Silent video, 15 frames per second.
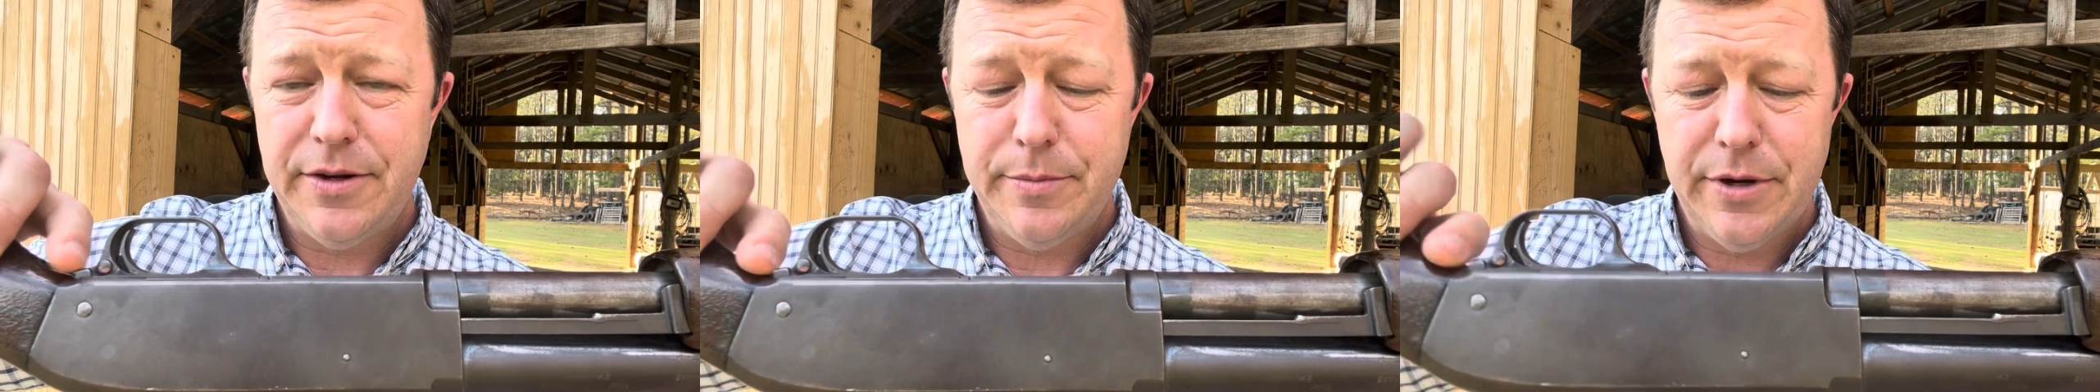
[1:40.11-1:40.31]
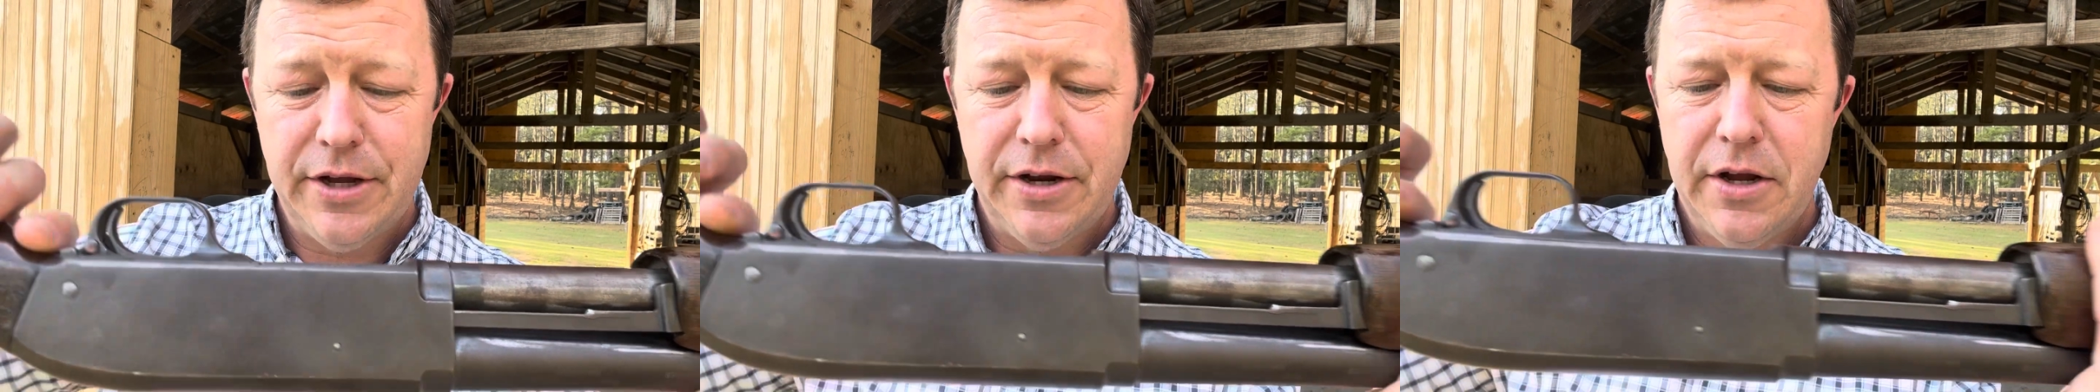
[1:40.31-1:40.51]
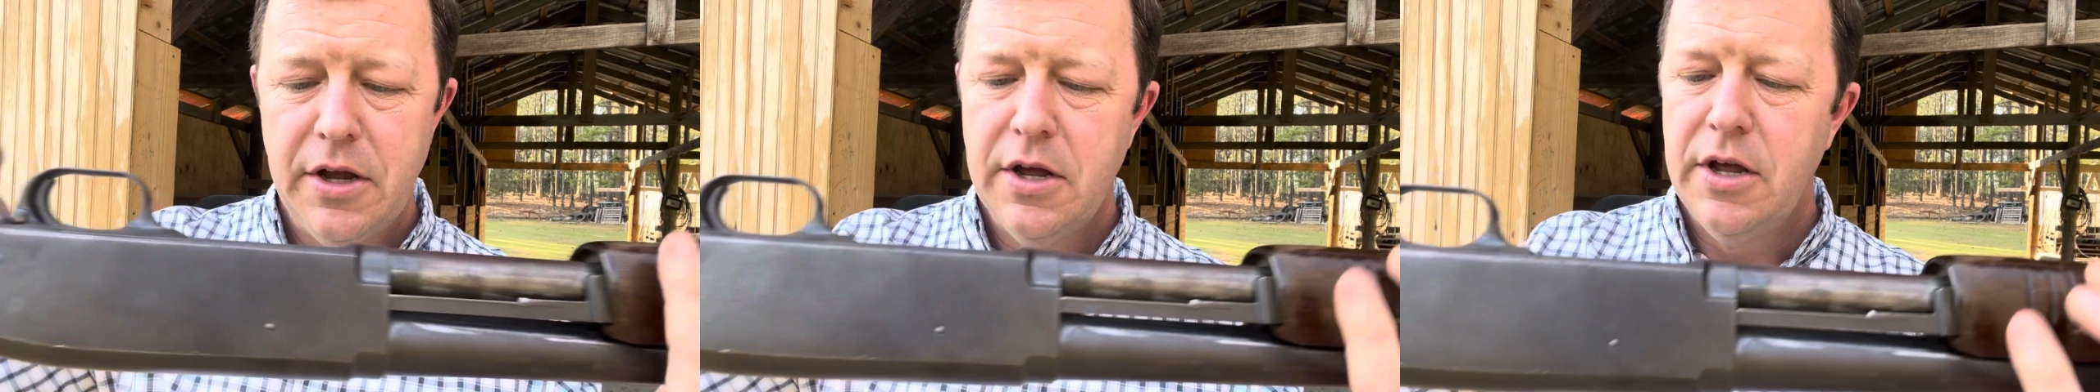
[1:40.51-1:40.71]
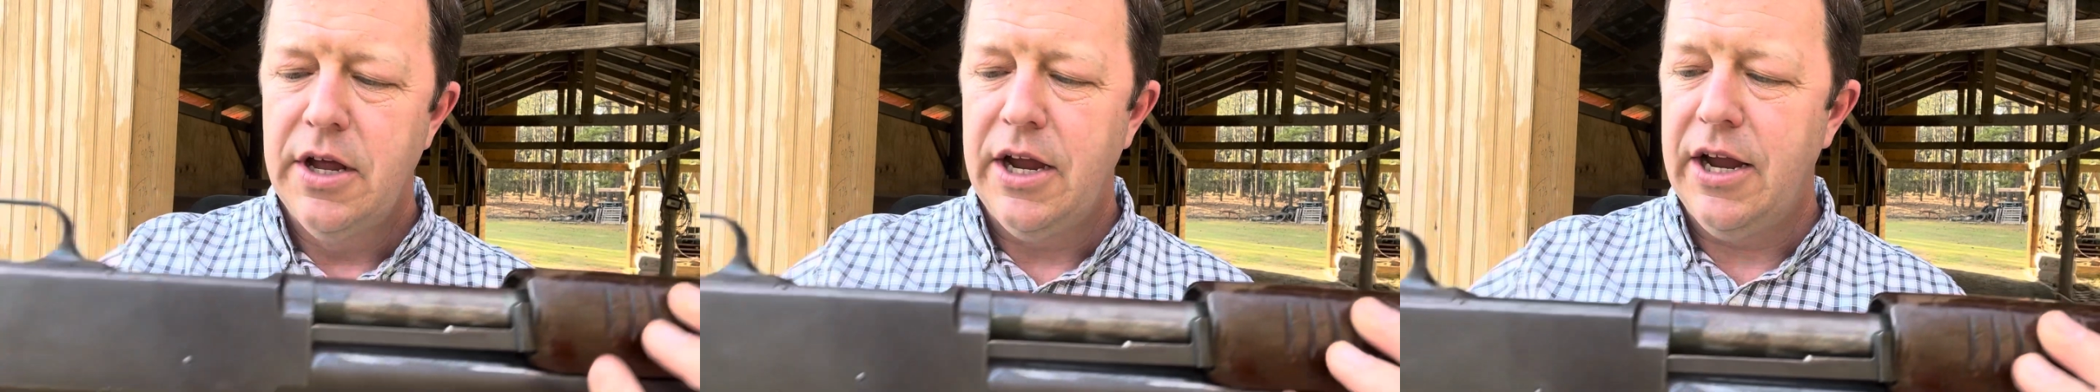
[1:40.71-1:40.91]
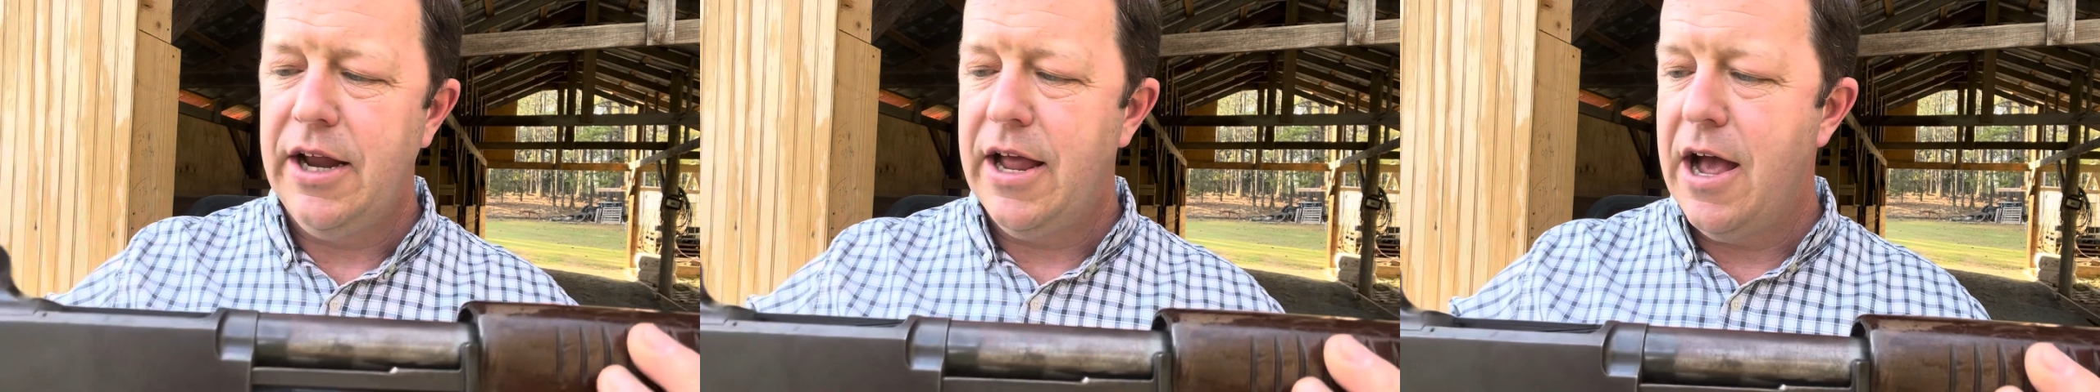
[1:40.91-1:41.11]
But
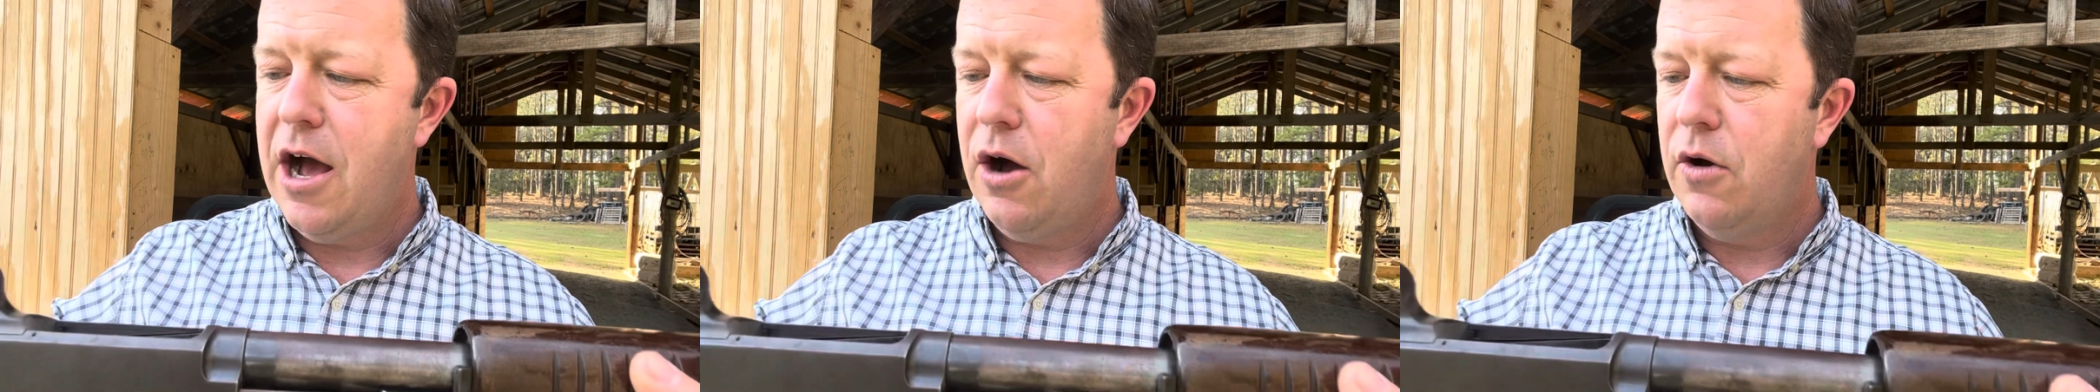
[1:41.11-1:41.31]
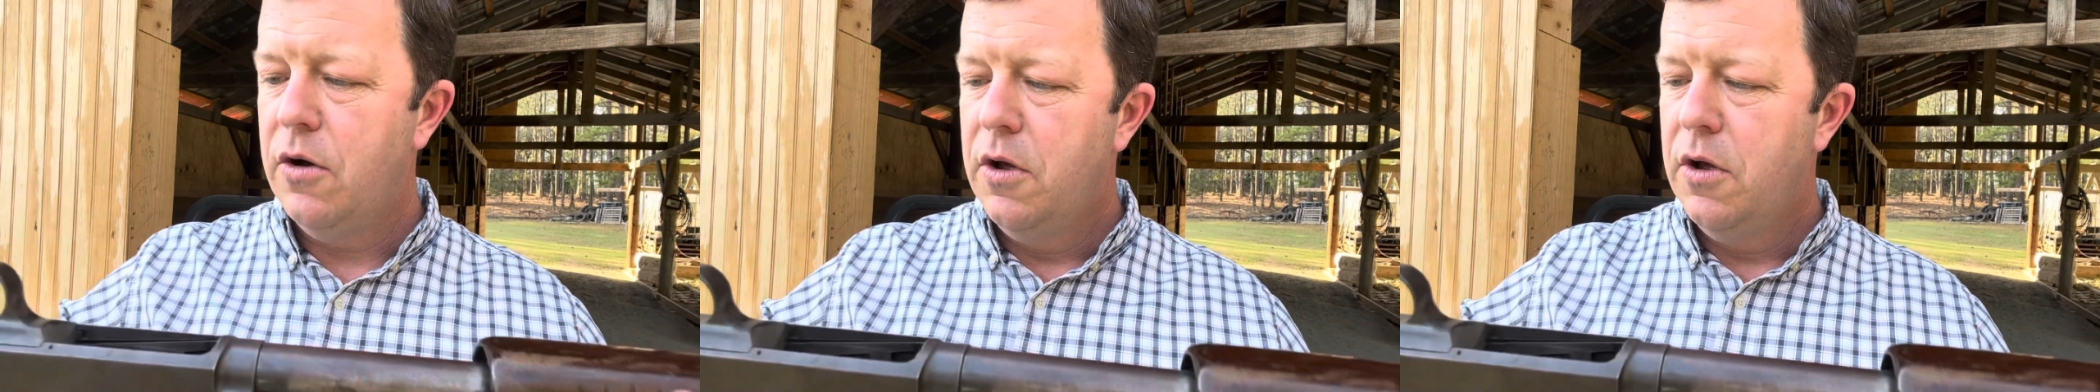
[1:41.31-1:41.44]
anyhow,